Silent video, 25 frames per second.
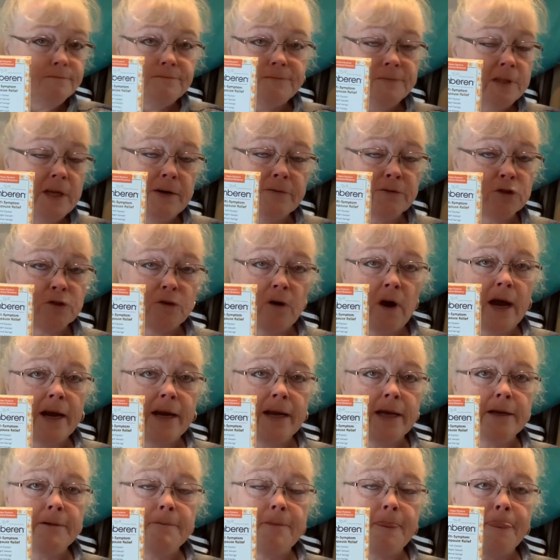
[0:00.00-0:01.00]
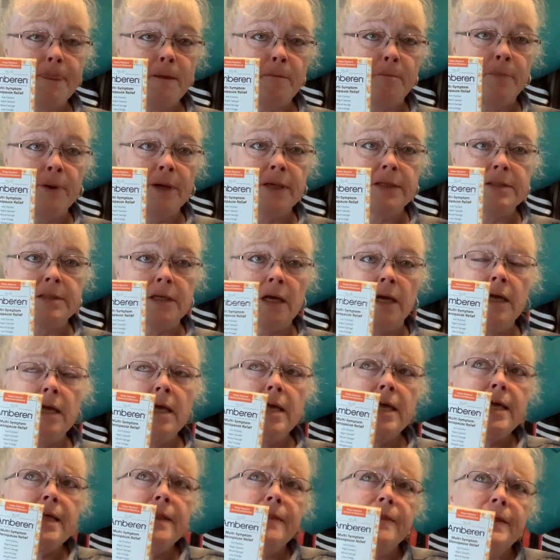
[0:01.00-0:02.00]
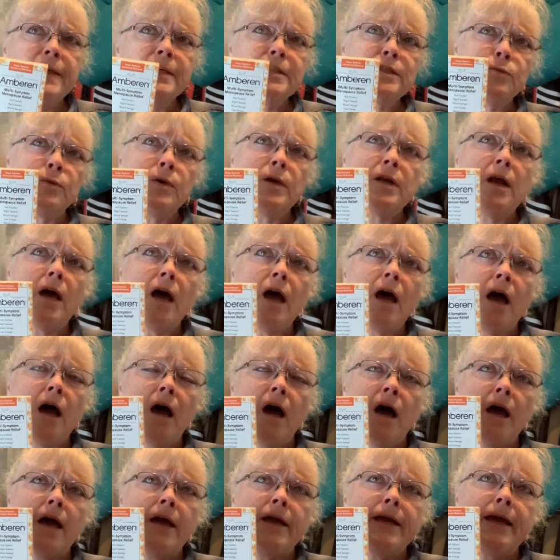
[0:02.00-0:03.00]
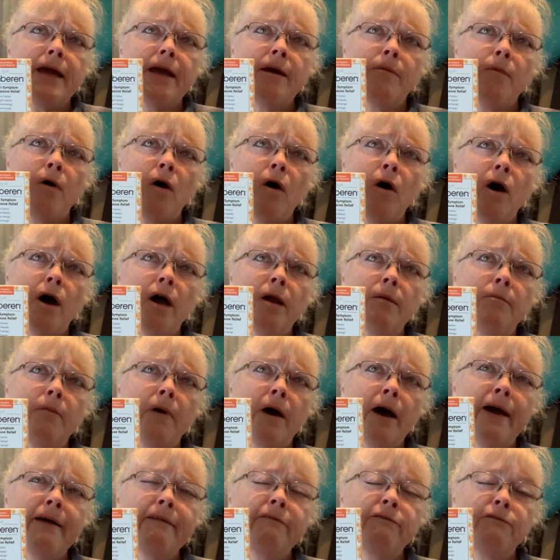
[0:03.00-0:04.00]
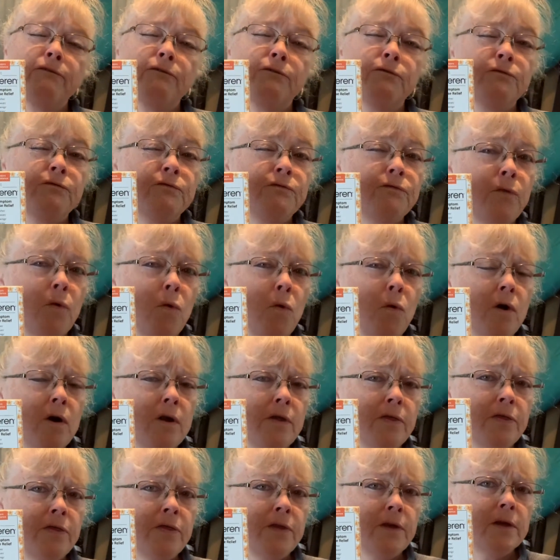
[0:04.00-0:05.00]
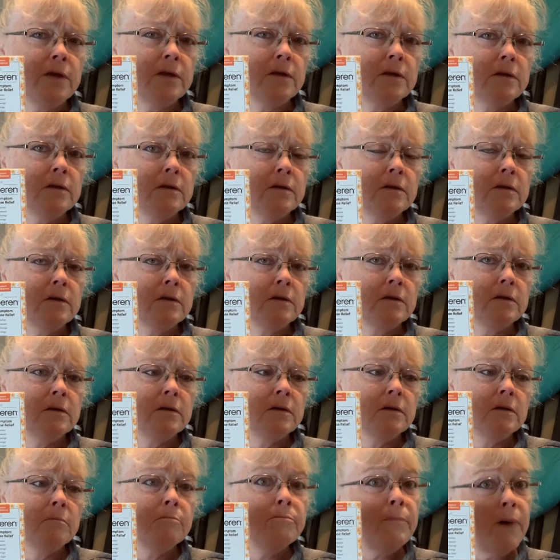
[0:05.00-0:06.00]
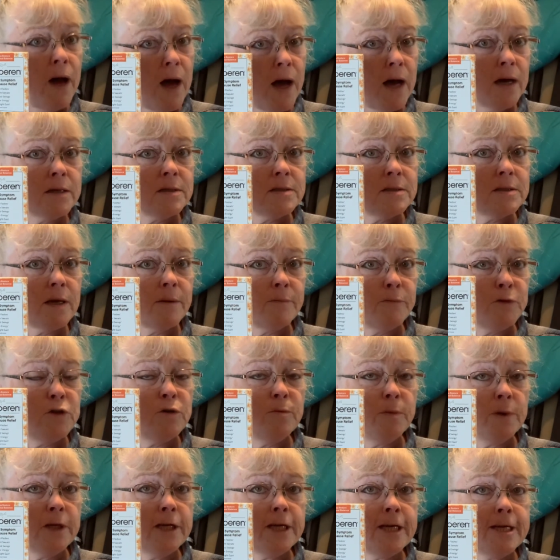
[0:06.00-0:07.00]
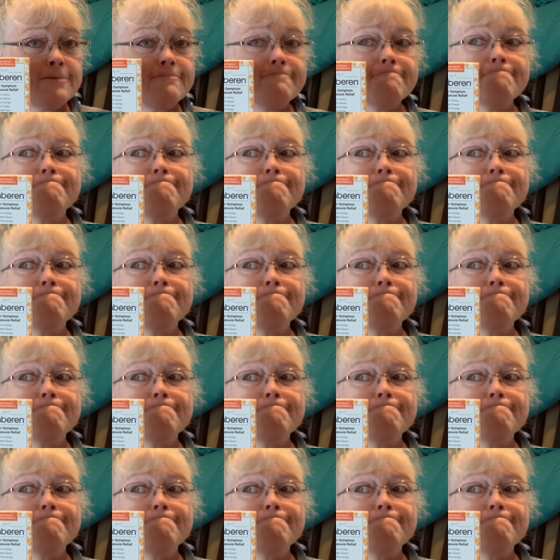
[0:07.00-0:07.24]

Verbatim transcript: Never tried it. But uh, this one, I am on my fourth box, I do believe